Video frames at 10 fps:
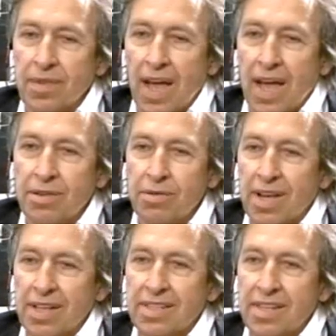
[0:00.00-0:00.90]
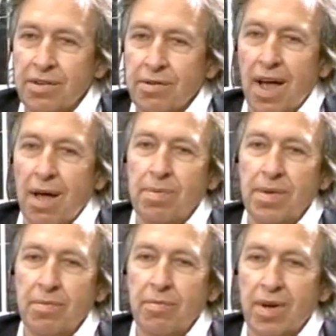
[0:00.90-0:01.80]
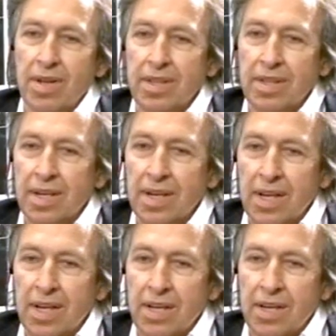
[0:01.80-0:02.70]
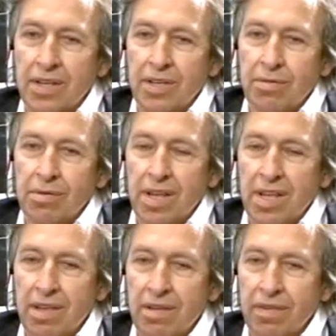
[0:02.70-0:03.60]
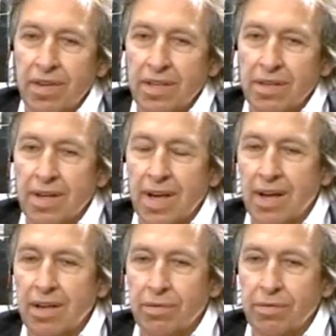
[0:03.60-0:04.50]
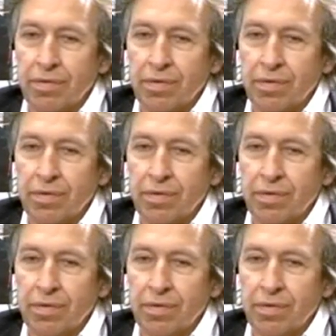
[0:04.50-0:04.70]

And you can say you're happy when you live in a kind of